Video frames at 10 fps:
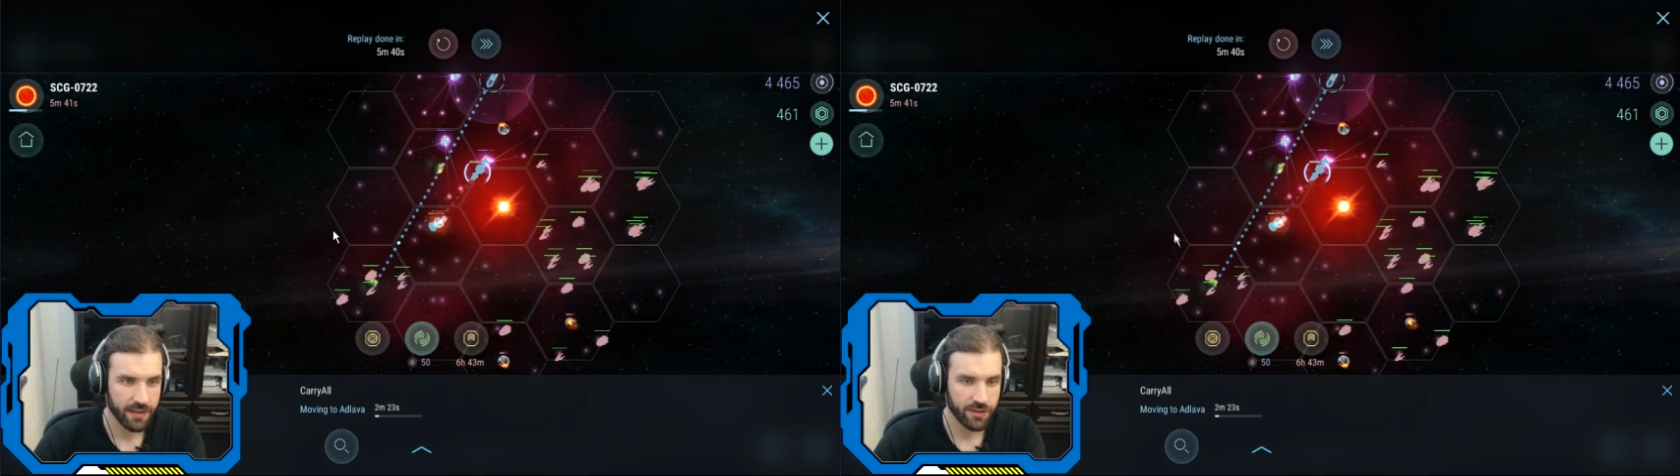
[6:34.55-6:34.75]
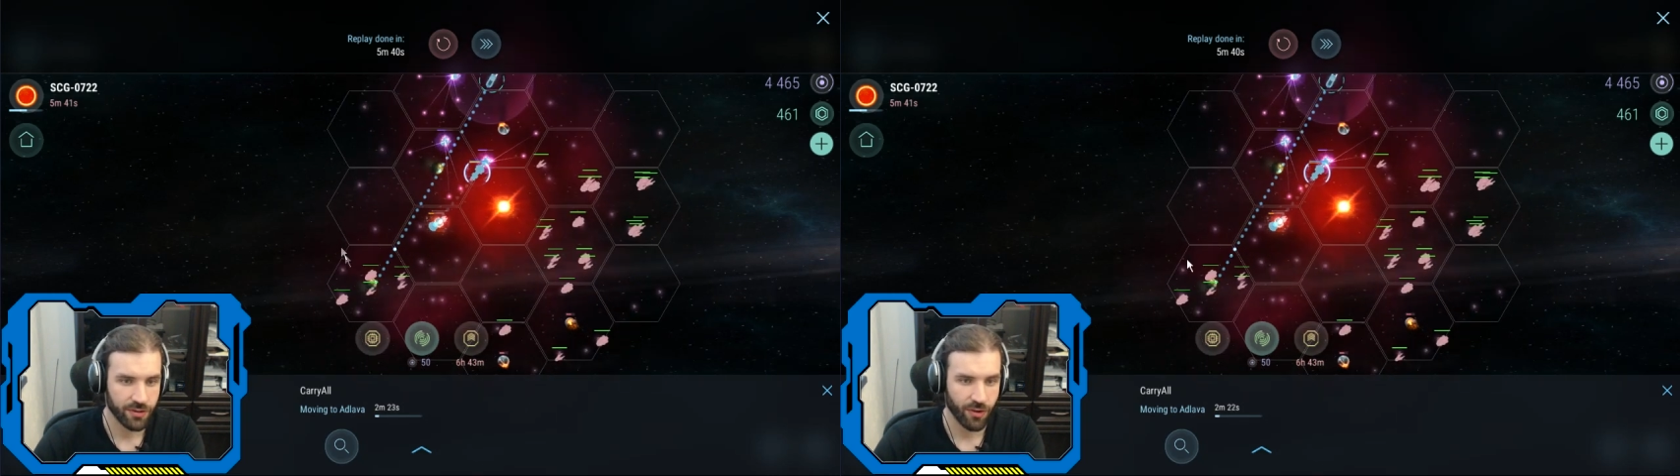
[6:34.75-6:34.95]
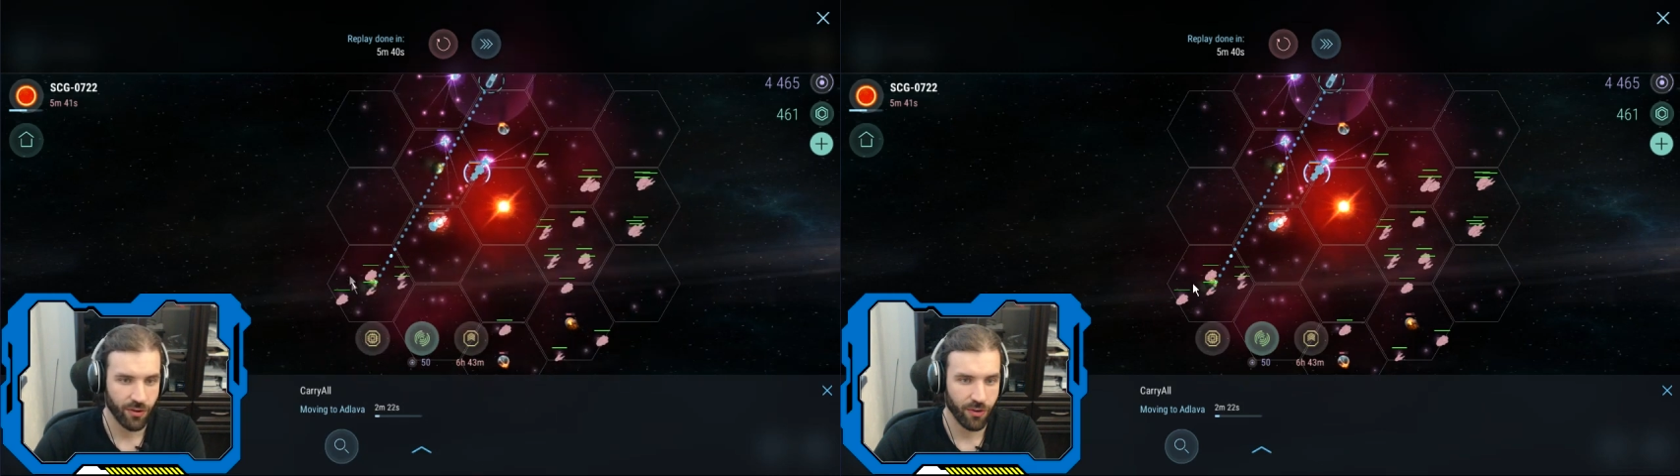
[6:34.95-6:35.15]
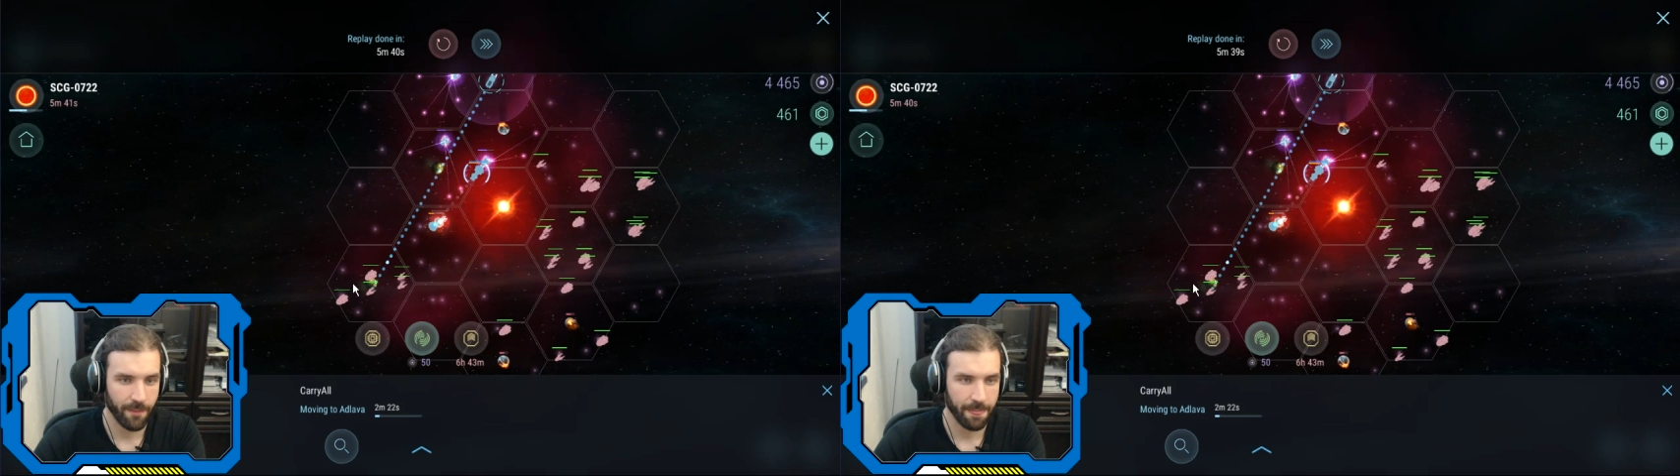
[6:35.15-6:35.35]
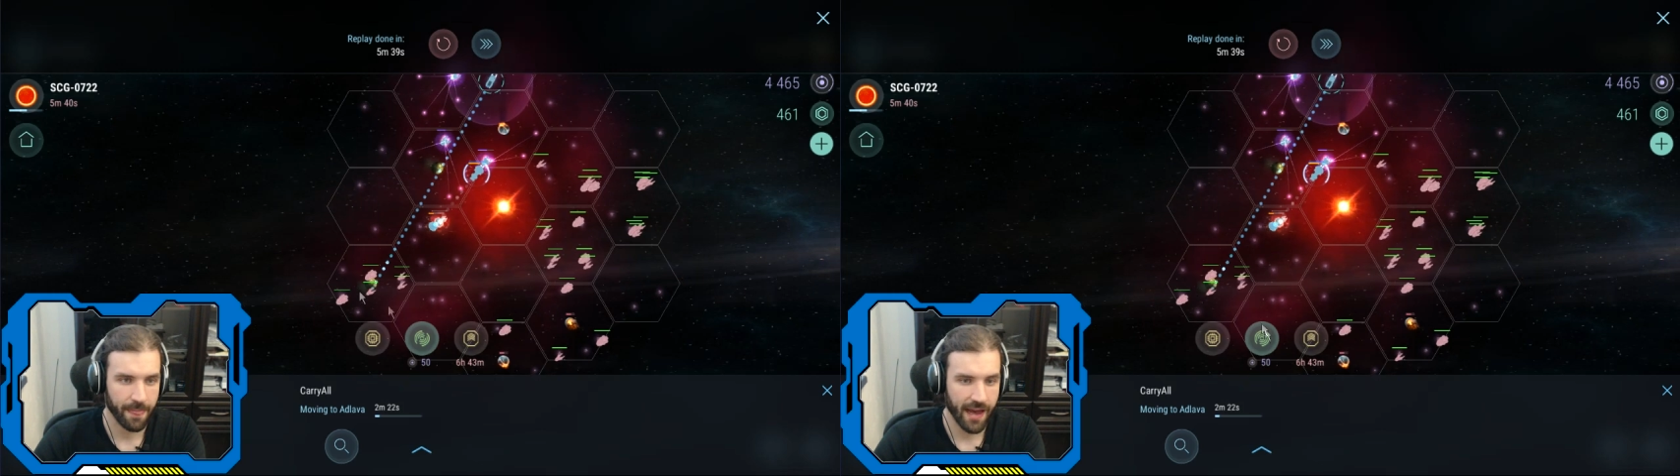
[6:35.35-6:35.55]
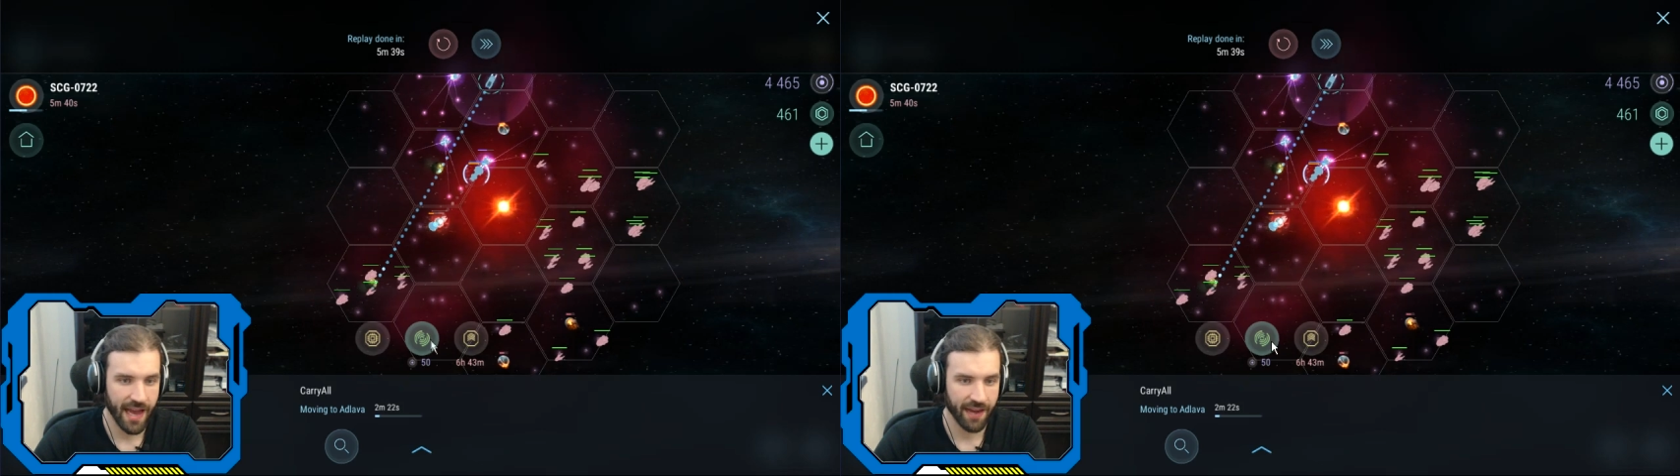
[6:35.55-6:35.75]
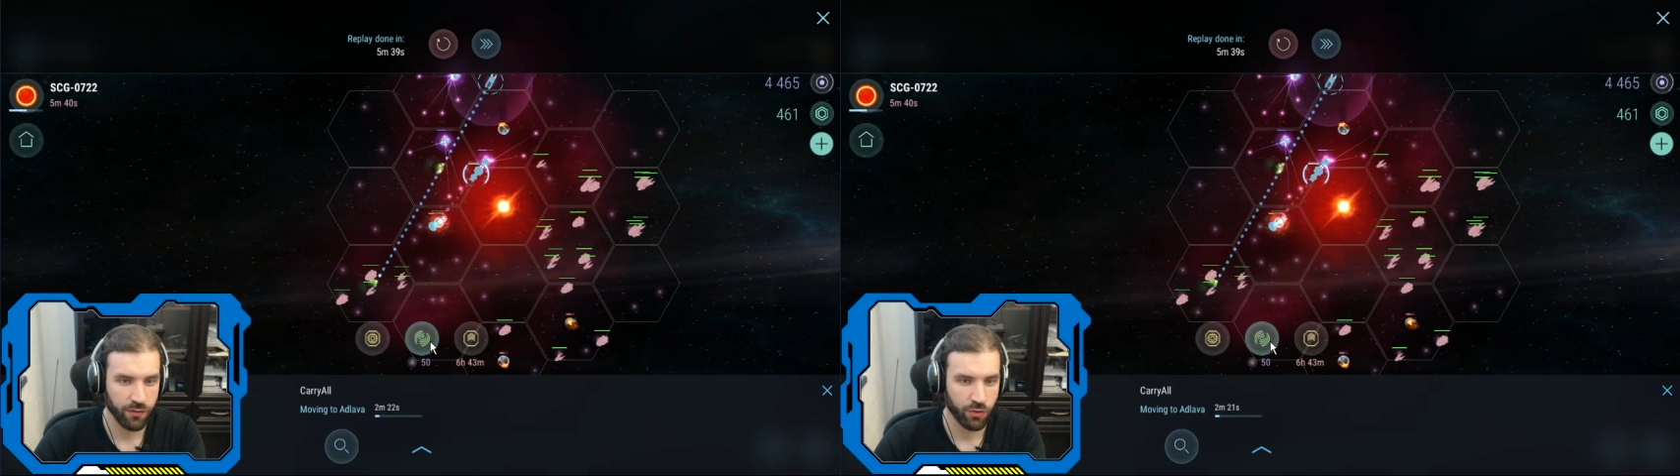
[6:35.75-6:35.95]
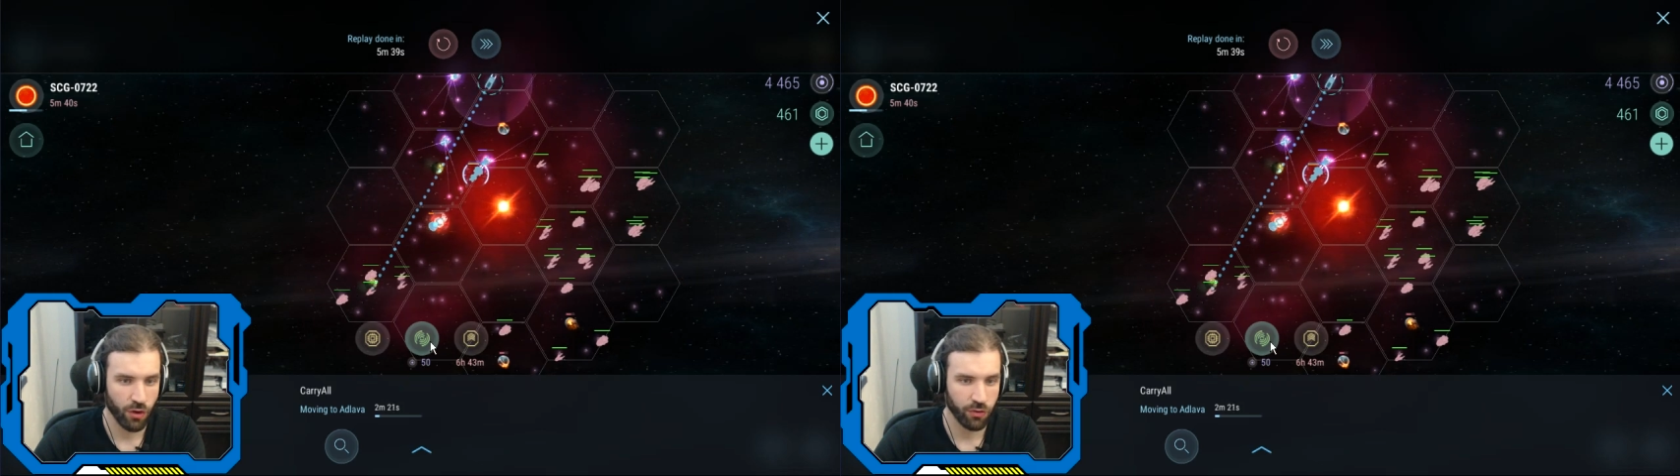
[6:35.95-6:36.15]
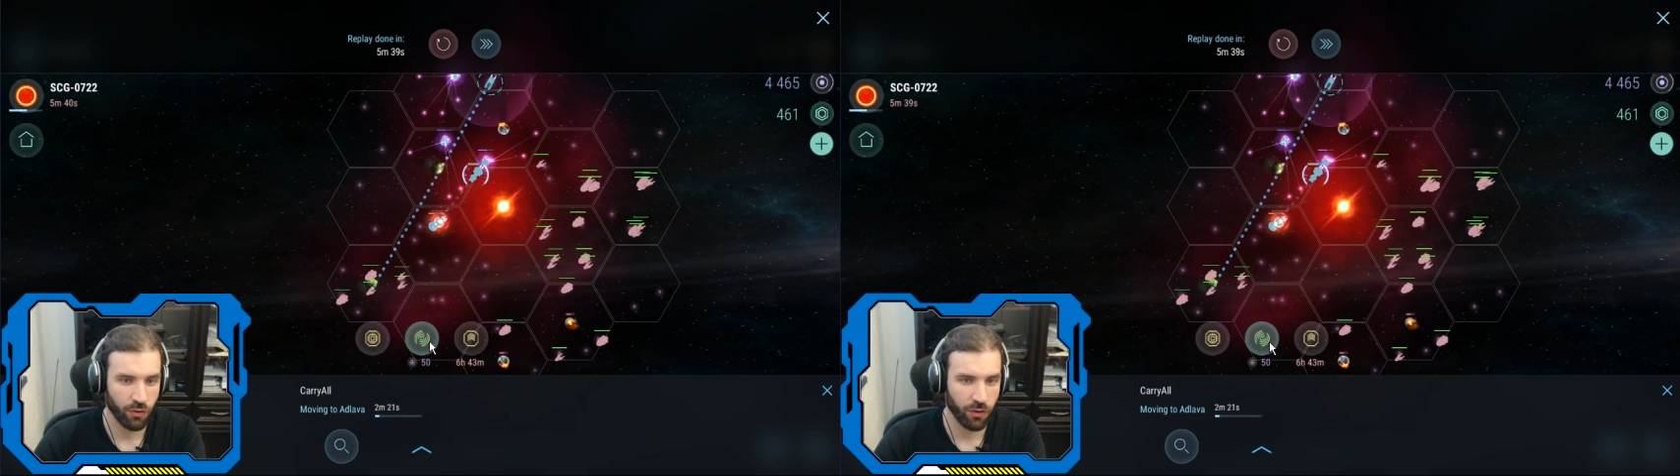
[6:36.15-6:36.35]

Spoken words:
So I have to turn